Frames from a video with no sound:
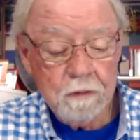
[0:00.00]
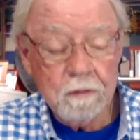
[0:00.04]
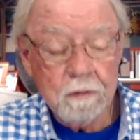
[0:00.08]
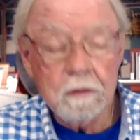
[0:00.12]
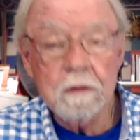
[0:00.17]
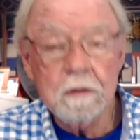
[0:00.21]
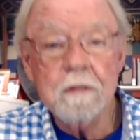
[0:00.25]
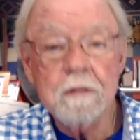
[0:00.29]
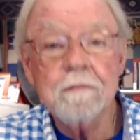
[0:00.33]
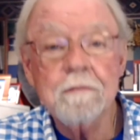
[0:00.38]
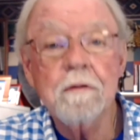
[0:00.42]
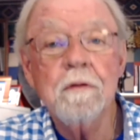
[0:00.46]

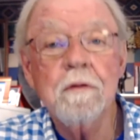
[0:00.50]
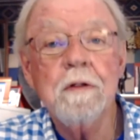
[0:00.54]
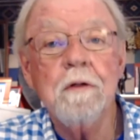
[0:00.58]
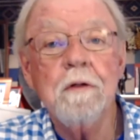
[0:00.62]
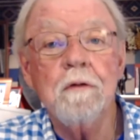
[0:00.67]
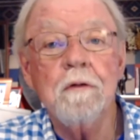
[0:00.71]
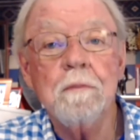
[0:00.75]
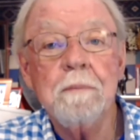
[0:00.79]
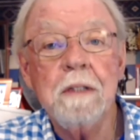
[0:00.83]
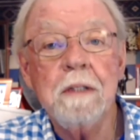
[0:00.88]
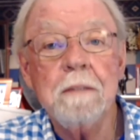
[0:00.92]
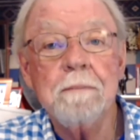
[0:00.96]
deliver
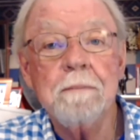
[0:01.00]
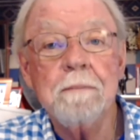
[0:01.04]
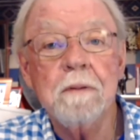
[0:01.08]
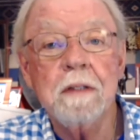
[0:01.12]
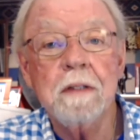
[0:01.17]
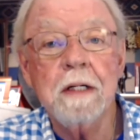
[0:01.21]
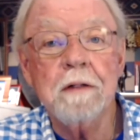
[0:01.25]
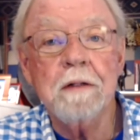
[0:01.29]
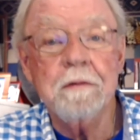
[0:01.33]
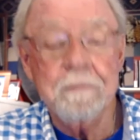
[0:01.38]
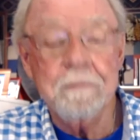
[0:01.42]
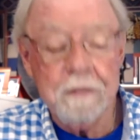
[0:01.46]
his people
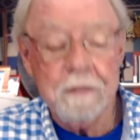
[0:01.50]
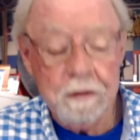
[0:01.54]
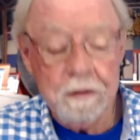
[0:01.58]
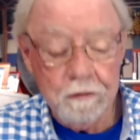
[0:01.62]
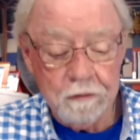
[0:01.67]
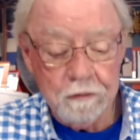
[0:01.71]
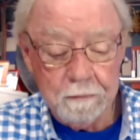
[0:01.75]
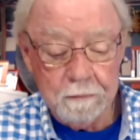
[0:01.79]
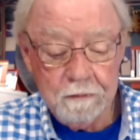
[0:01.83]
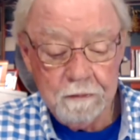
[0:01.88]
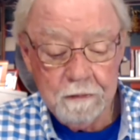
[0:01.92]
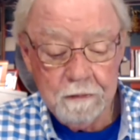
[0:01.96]
out of
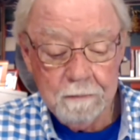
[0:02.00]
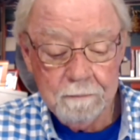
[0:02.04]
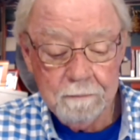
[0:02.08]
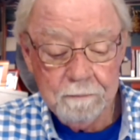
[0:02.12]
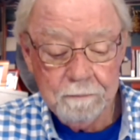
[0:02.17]
Egypt,